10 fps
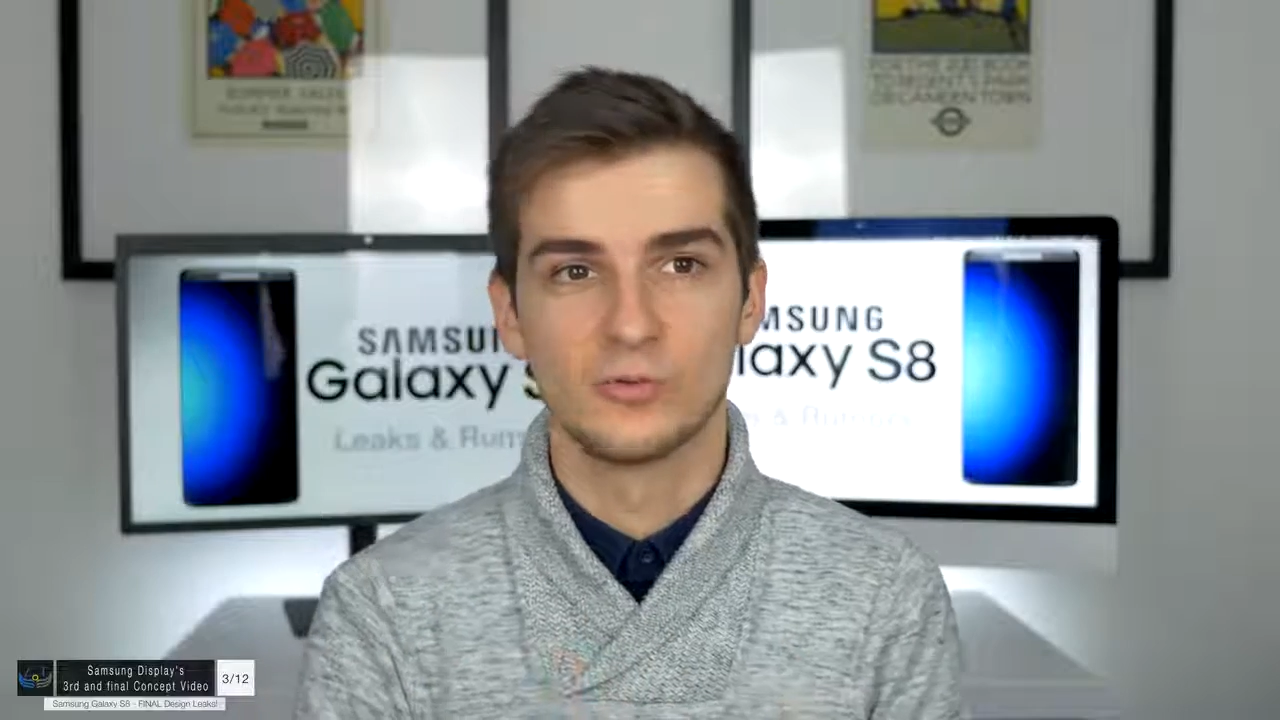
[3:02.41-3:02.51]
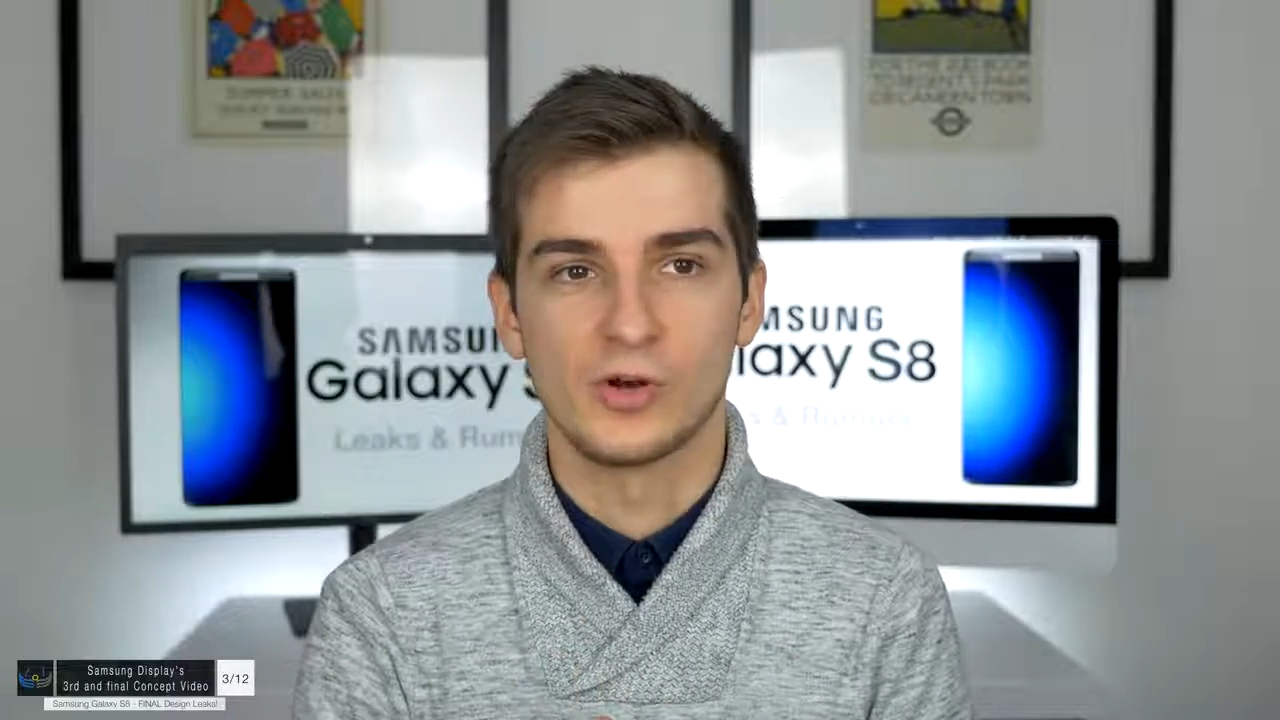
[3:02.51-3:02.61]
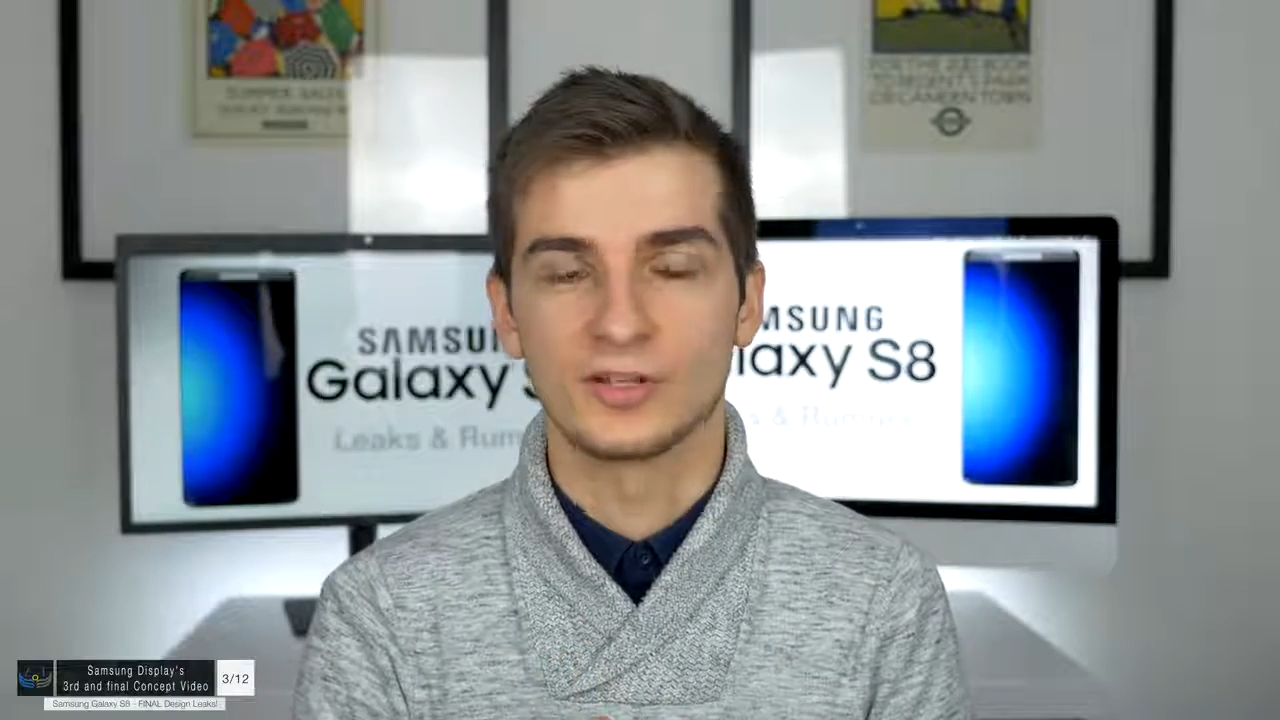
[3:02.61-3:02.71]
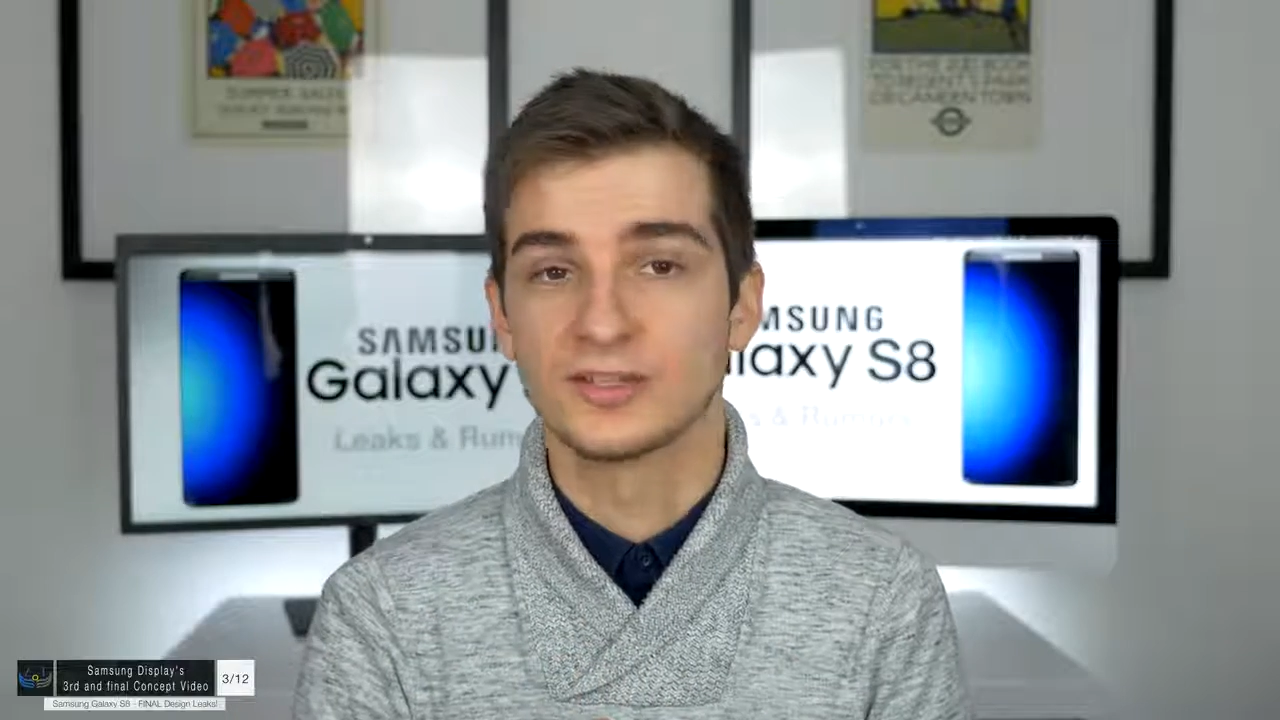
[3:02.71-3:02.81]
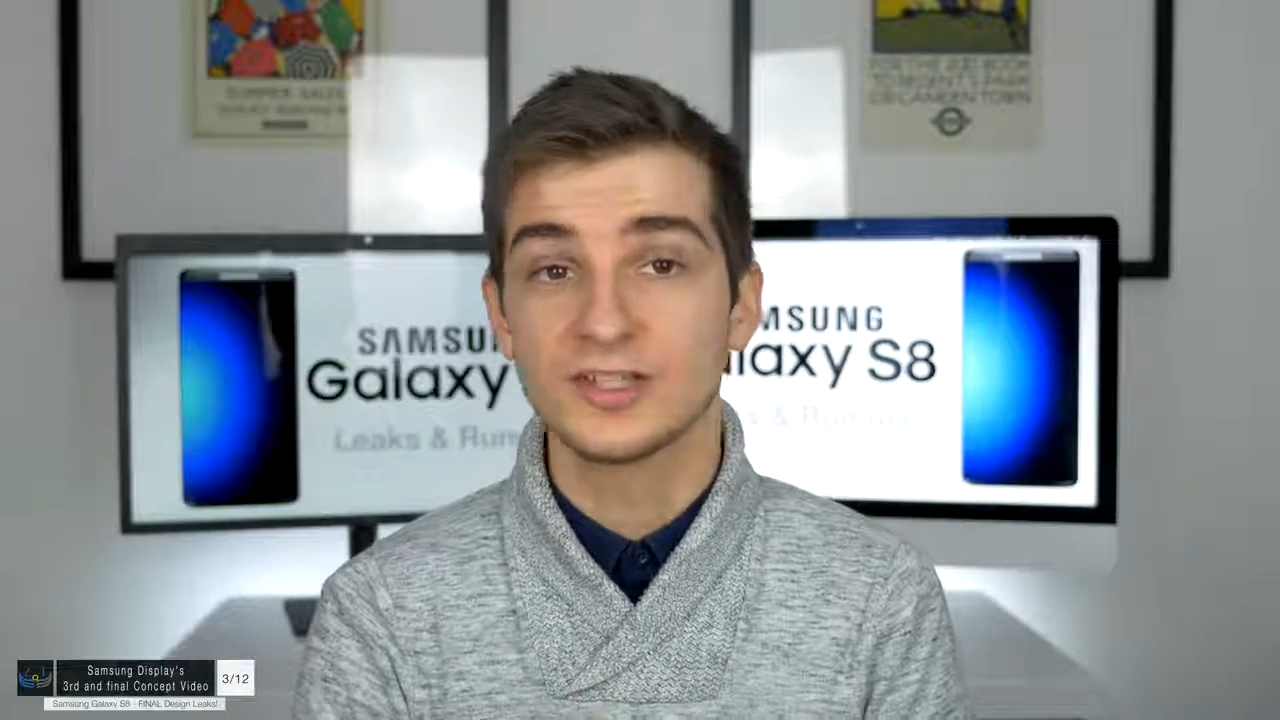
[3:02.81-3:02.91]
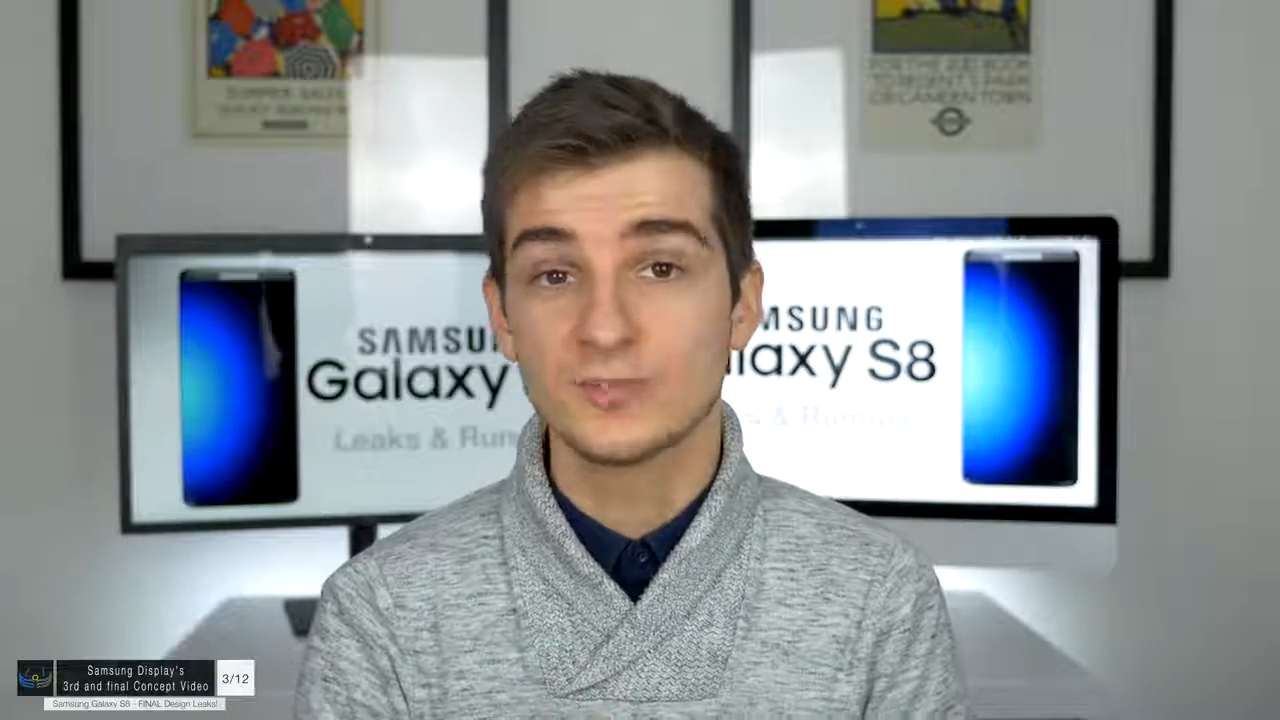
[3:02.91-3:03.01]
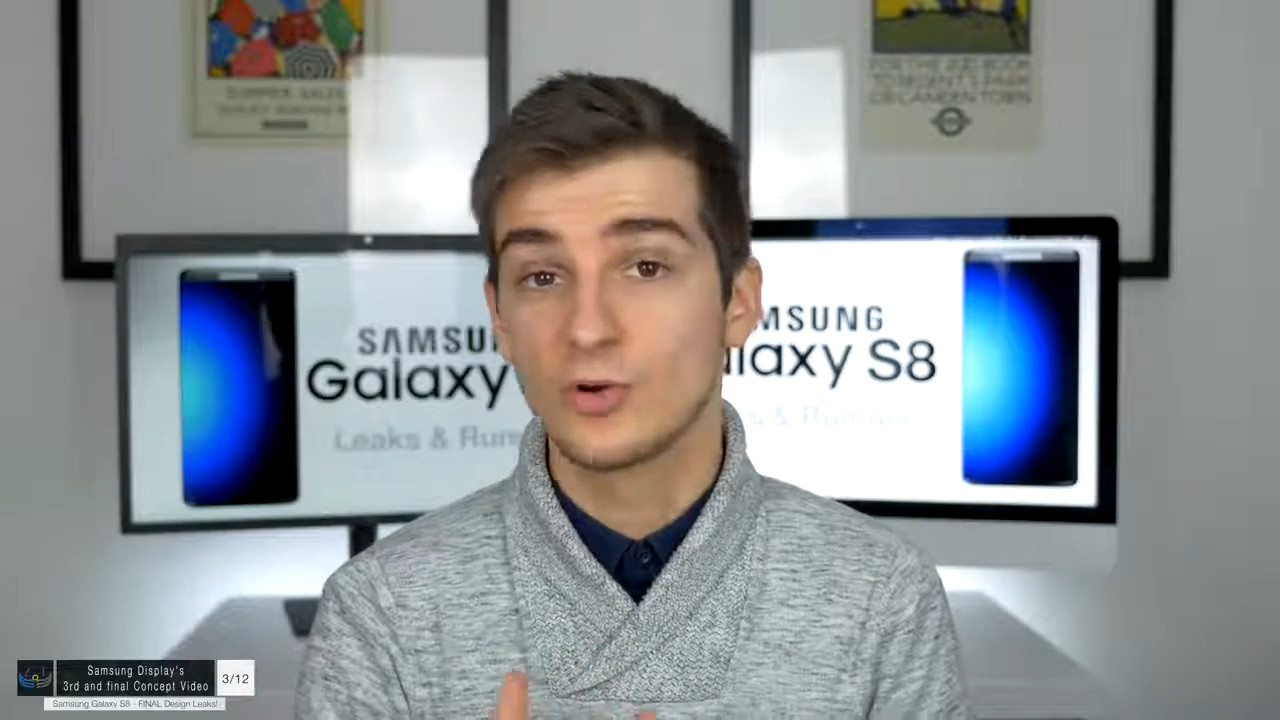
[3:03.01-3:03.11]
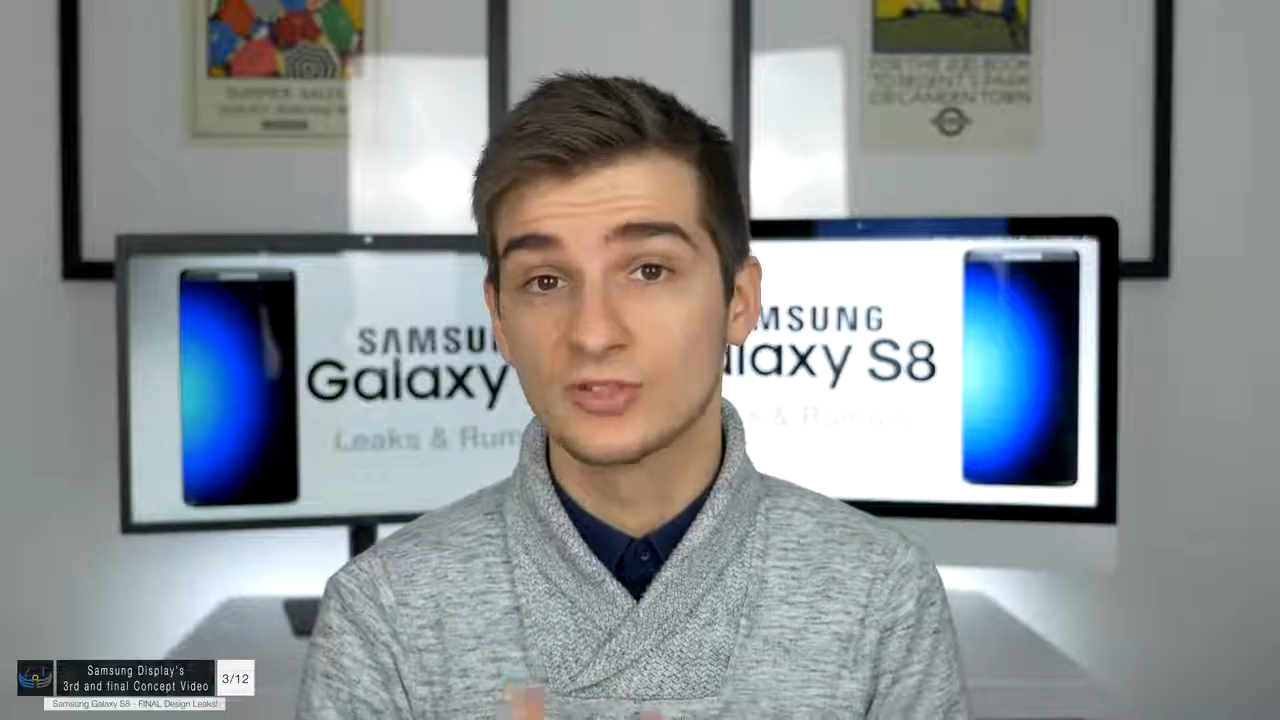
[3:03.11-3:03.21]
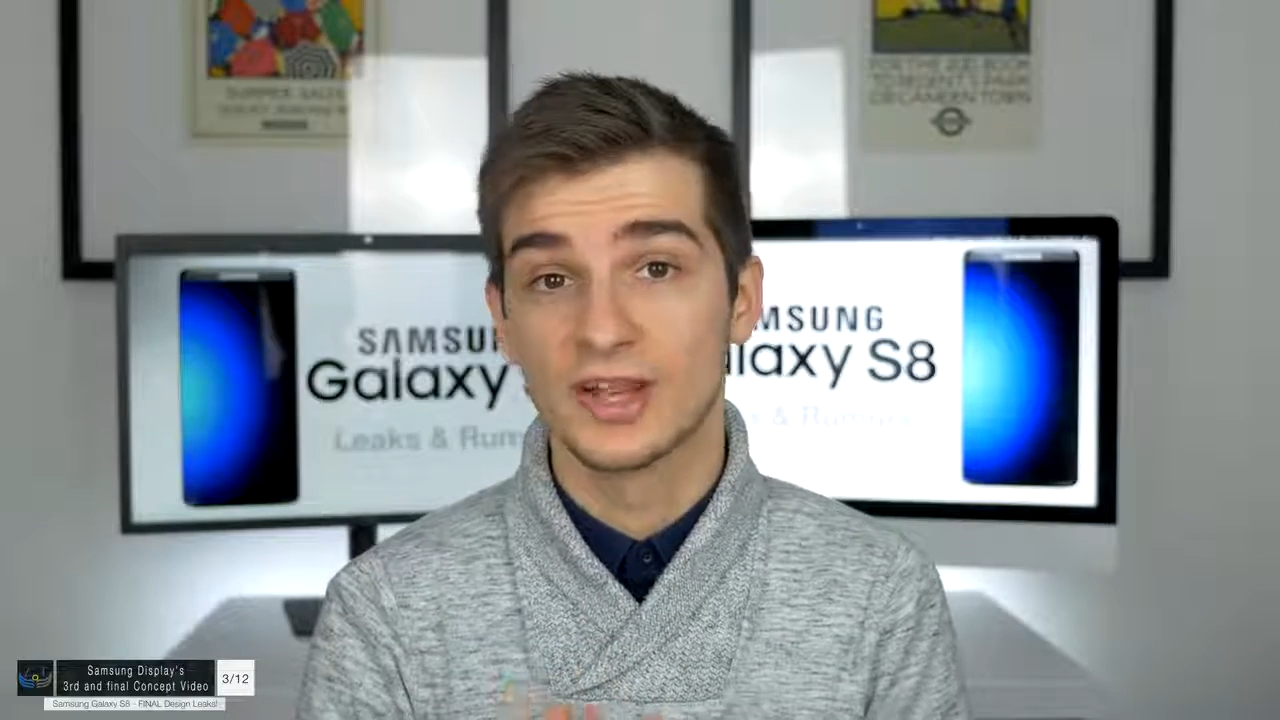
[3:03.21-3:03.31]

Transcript: well, this is most